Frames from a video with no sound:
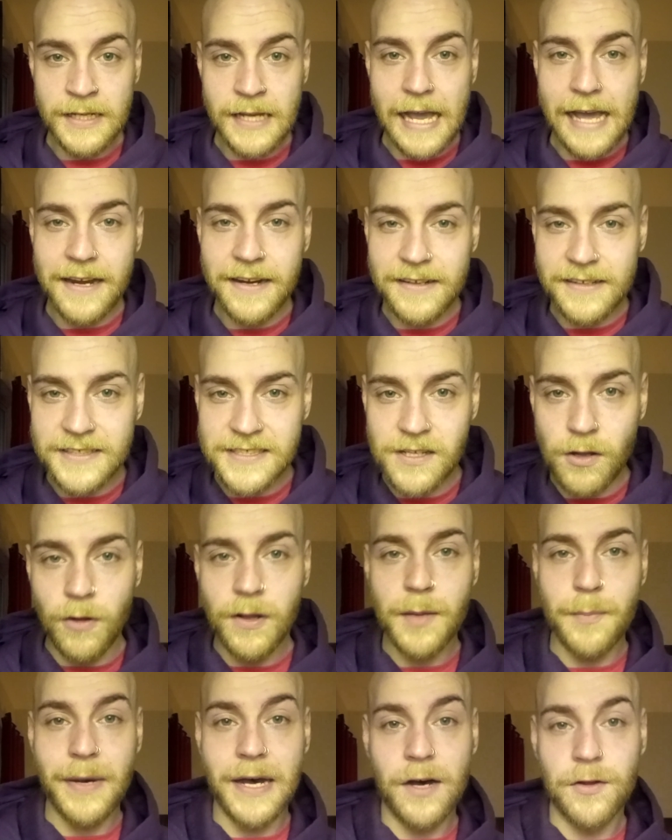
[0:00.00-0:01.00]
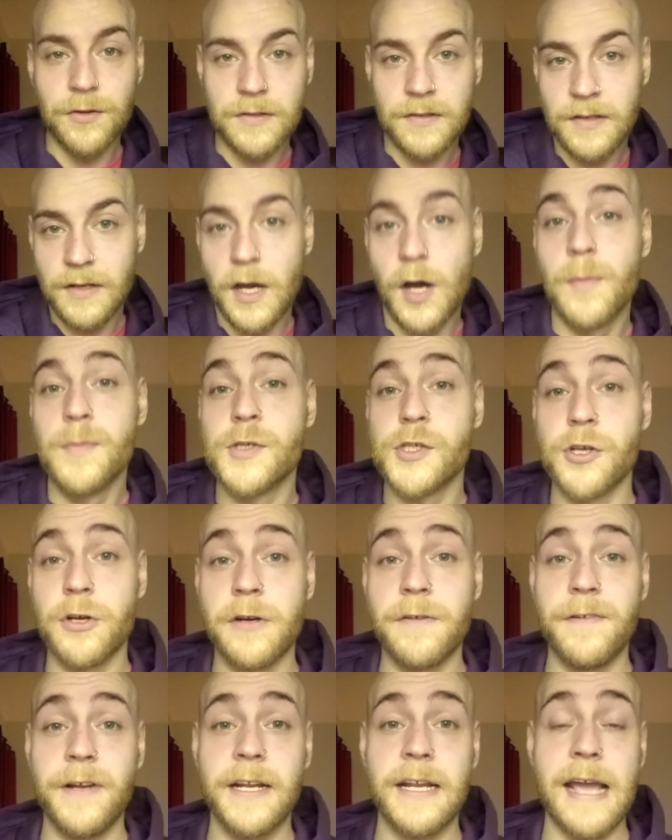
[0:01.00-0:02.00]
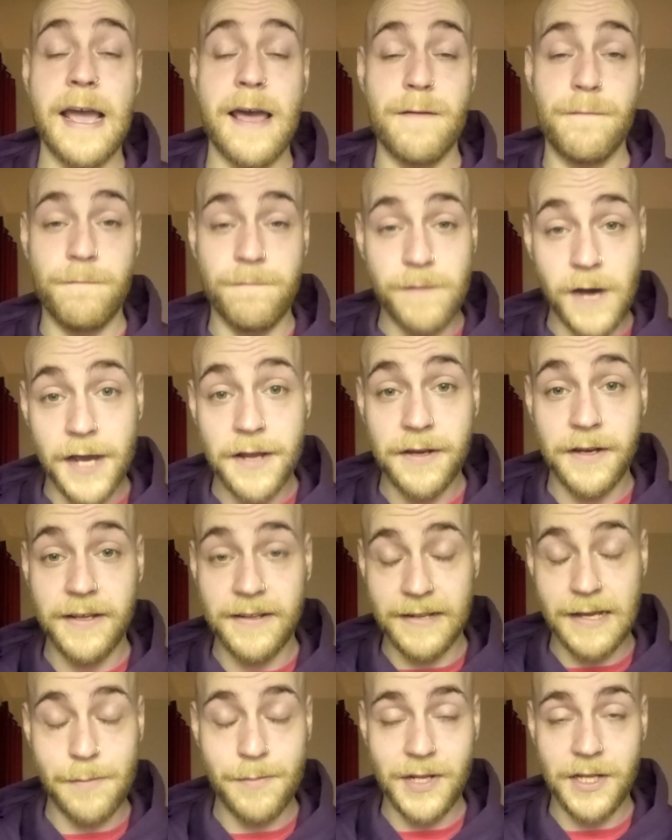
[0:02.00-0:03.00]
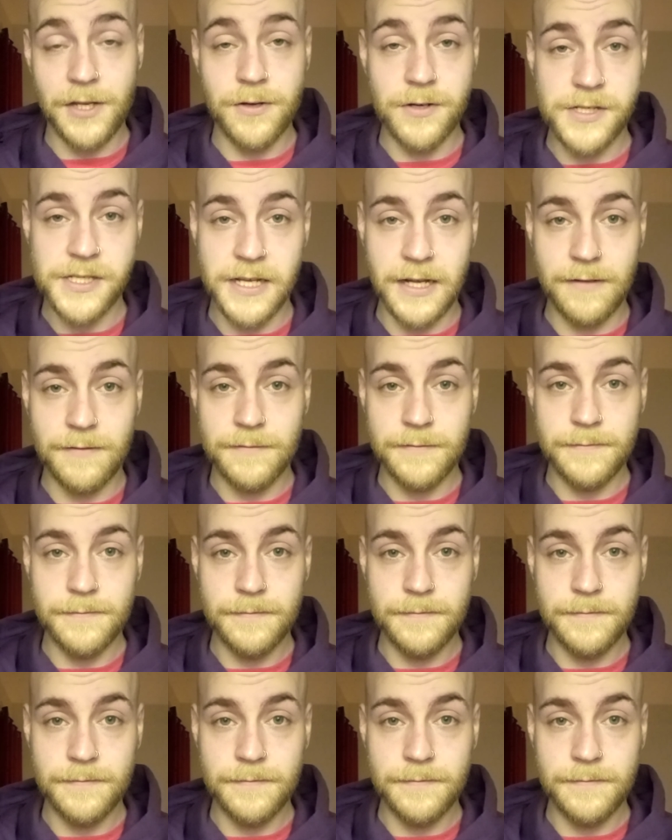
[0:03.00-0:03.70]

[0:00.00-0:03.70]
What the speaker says: And it is all about observing and finding them in yourself.